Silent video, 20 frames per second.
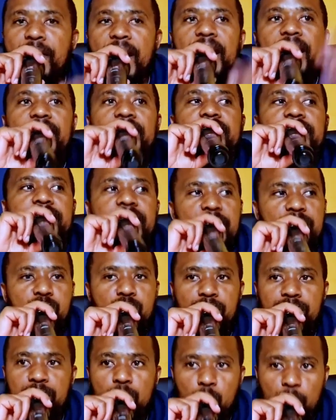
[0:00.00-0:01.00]
fiery
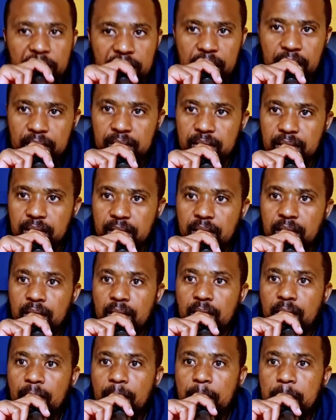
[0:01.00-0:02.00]
darts of the wicked.
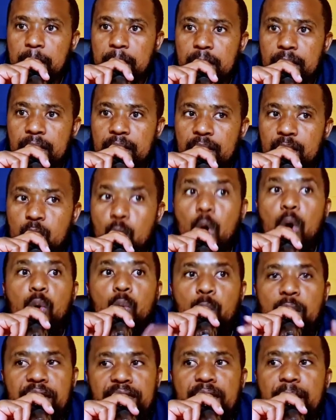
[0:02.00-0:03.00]

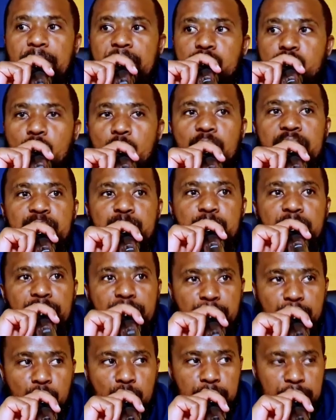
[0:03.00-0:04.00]
Your quiver must always
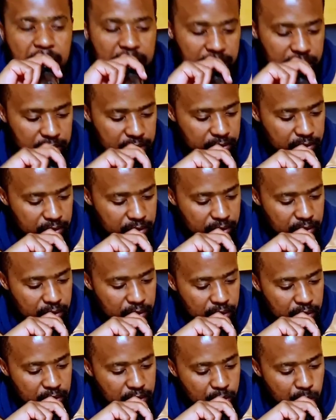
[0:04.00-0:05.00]
be full, man.
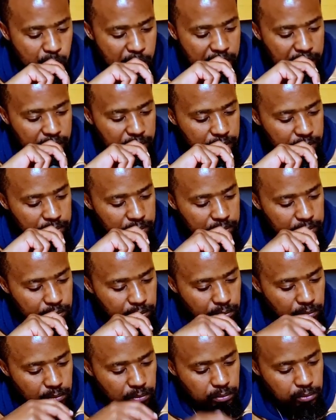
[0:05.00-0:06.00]
Read.
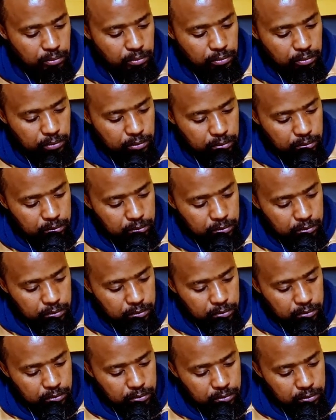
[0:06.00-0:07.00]
No man that
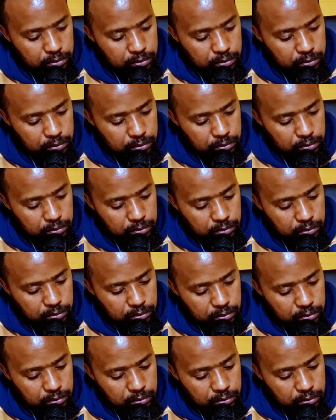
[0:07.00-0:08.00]
world entangled
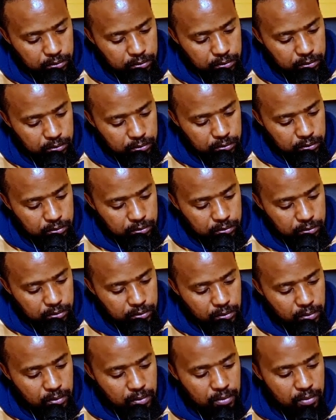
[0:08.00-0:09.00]
himself with the
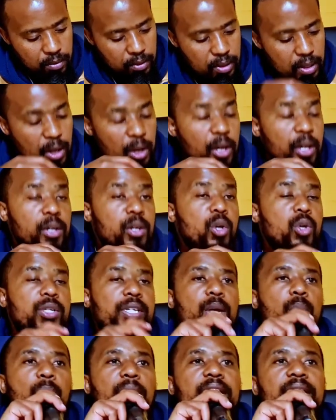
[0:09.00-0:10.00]
affairs of this life. You
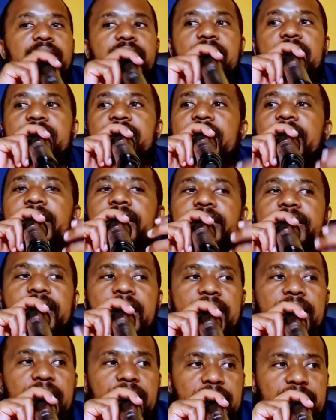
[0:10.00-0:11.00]
see what he says
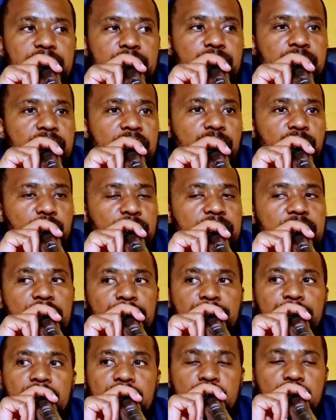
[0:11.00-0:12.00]
entangled himself with the
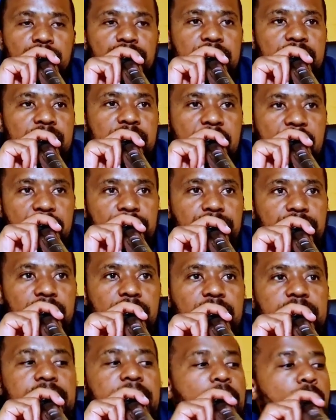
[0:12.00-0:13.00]
affairs of this life?
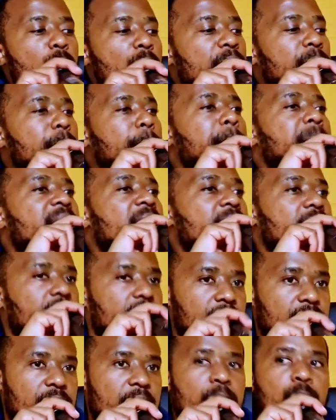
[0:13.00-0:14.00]
they went
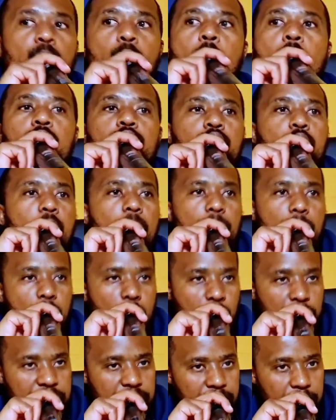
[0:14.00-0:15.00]
back and walked no
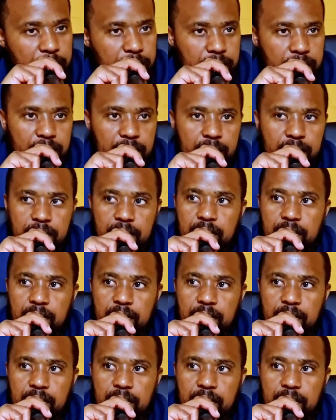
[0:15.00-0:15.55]
more with him.